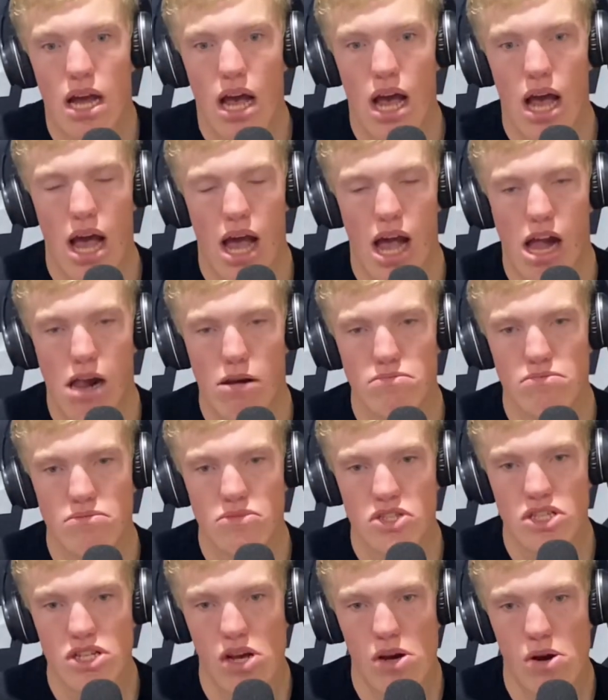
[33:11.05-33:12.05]
Um,
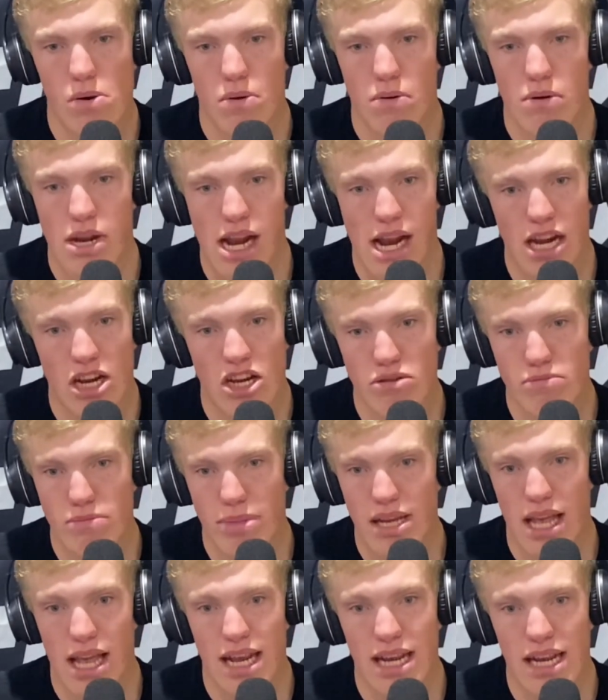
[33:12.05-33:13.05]
so it could
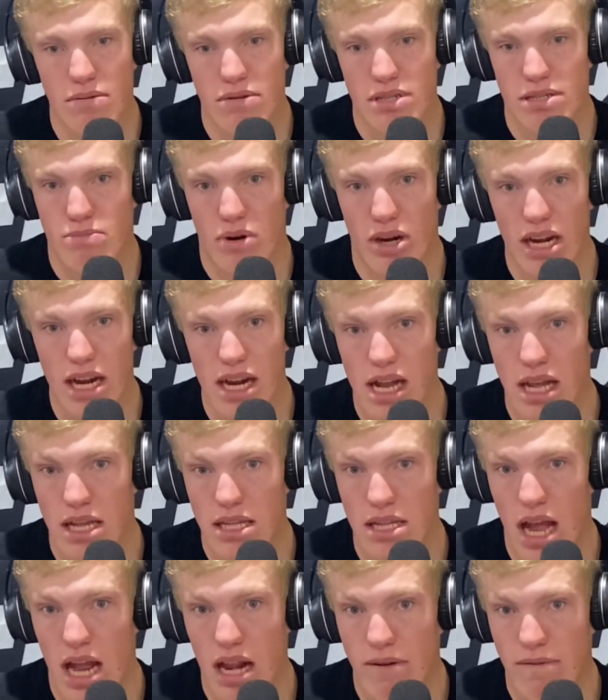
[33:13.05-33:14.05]
be that he was bringing in a
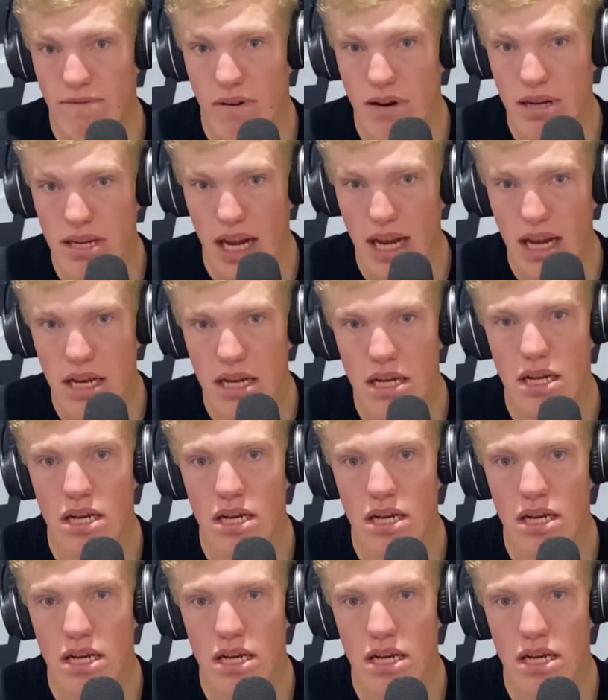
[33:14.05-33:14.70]
lot of funding,